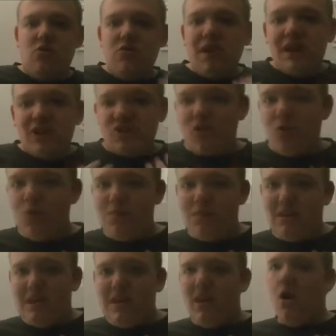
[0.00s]
You guys know
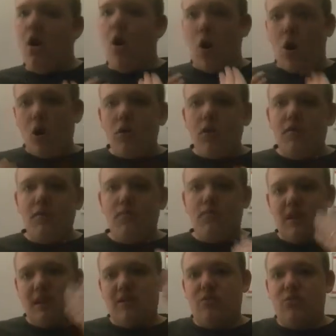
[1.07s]
me all over the
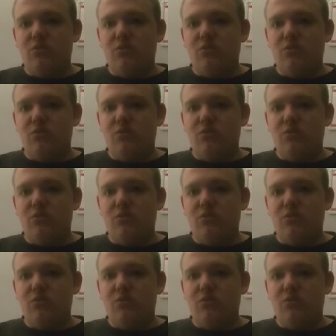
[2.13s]
place